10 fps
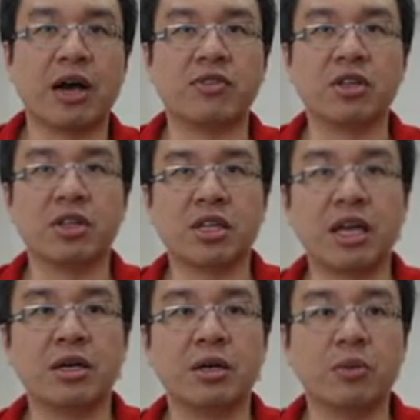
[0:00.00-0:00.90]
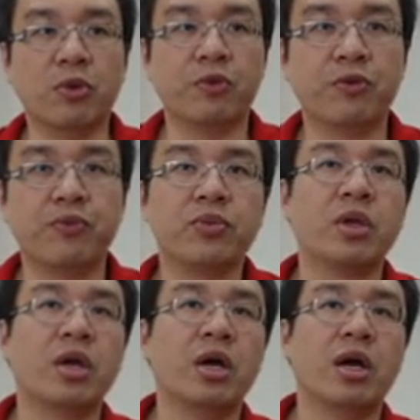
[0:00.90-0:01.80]
after 10 move.
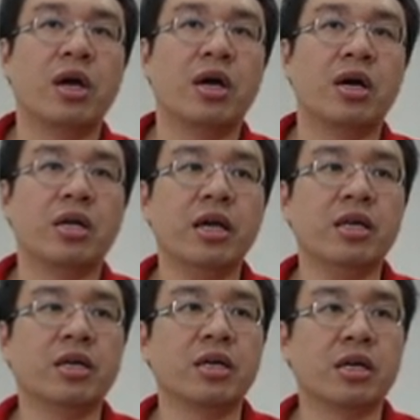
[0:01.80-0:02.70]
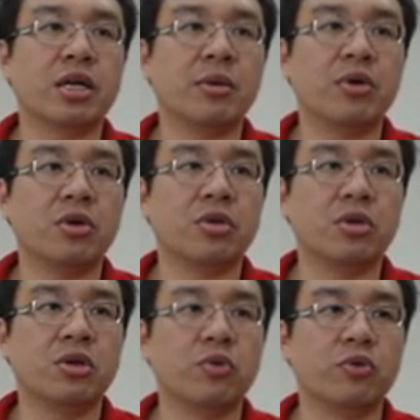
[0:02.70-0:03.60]
Then the game
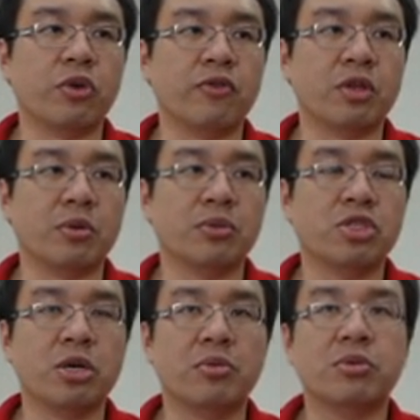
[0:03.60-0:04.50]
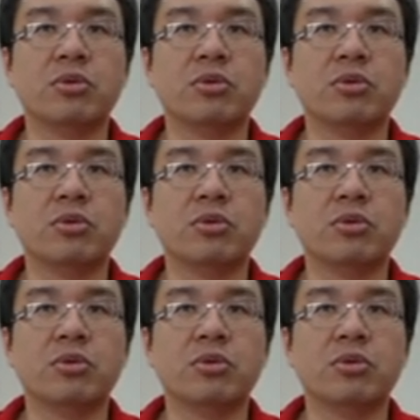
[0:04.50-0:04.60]
continue with the bishop